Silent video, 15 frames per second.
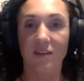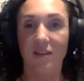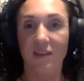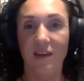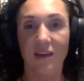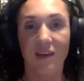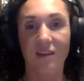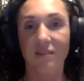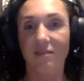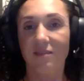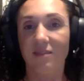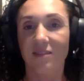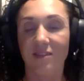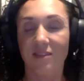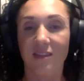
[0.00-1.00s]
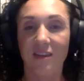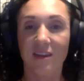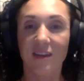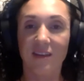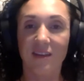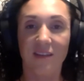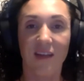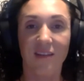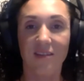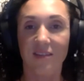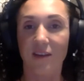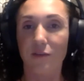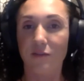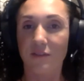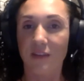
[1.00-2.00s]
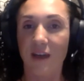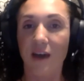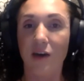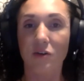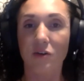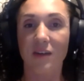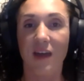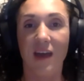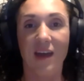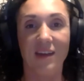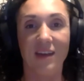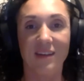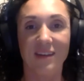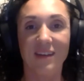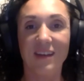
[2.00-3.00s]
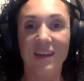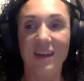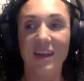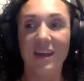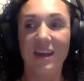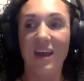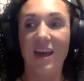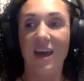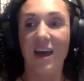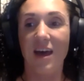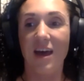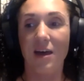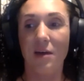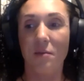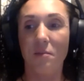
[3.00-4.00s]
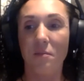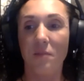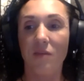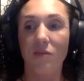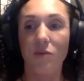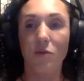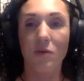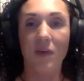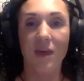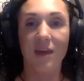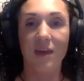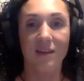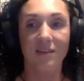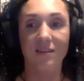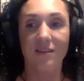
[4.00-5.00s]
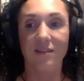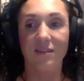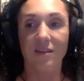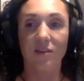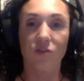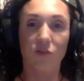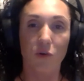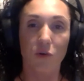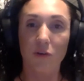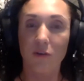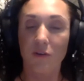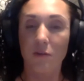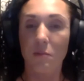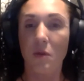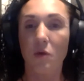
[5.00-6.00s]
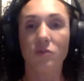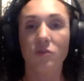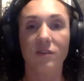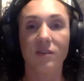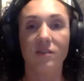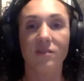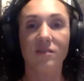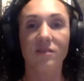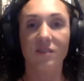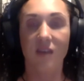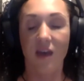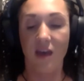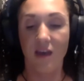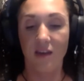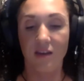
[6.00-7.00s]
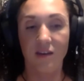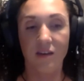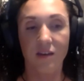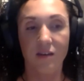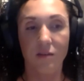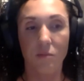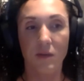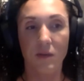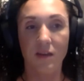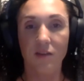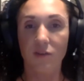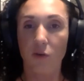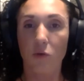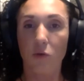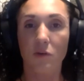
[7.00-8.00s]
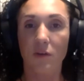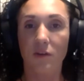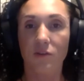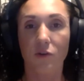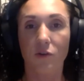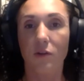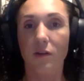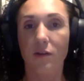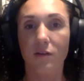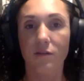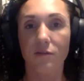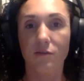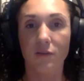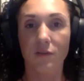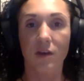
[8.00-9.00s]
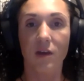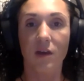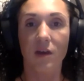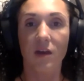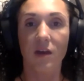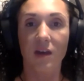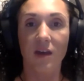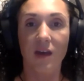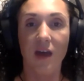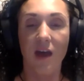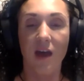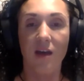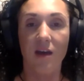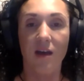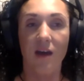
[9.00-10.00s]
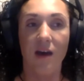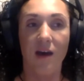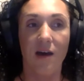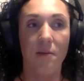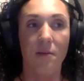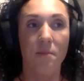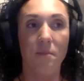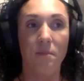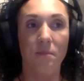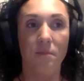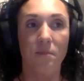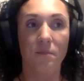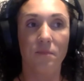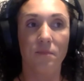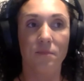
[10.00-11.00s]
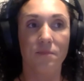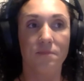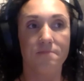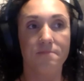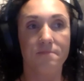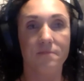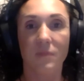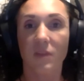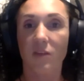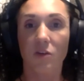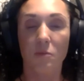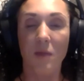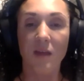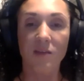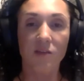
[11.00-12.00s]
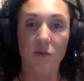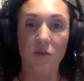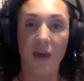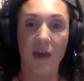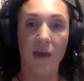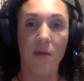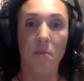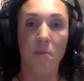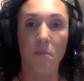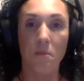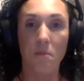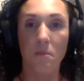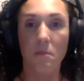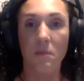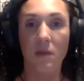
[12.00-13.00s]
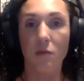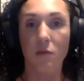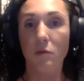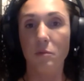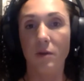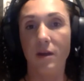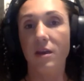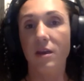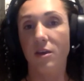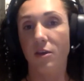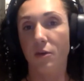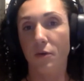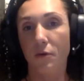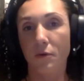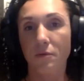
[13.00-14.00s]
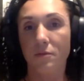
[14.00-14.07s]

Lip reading: They get in that self-doubt, and if you can't control your emotions and be in total control of um, your mental game, it will break you.